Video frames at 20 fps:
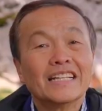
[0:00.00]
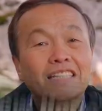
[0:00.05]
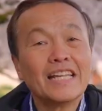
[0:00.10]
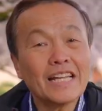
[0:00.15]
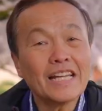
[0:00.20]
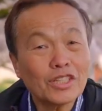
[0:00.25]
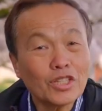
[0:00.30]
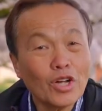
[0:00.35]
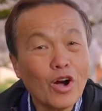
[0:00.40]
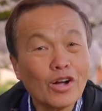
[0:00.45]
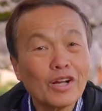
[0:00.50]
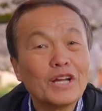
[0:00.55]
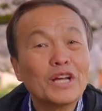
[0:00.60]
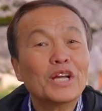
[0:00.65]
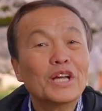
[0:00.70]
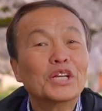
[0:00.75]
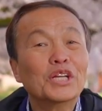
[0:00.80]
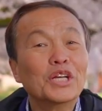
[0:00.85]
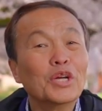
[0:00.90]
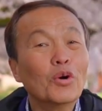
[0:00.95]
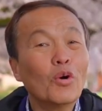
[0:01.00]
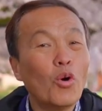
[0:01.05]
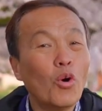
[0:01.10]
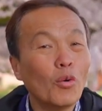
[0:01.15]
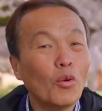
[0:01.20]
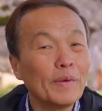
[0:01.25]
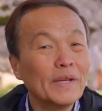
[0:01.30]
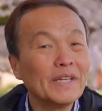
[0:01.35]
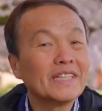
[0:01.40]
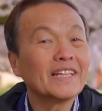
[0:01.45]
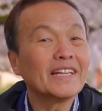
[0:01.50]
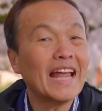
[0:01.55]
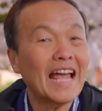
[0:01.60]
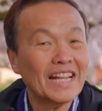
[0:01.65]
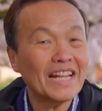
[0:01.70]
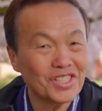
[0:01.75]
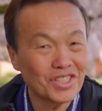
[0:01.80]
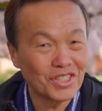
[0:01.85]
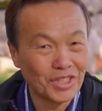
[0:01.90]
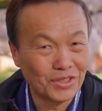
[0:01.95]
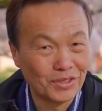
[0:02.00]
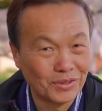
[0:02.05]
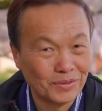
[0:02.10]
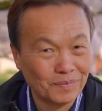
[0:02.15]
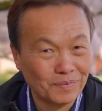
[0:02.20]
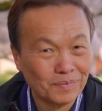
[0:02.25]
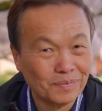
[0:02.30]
TikTok, New Hope International.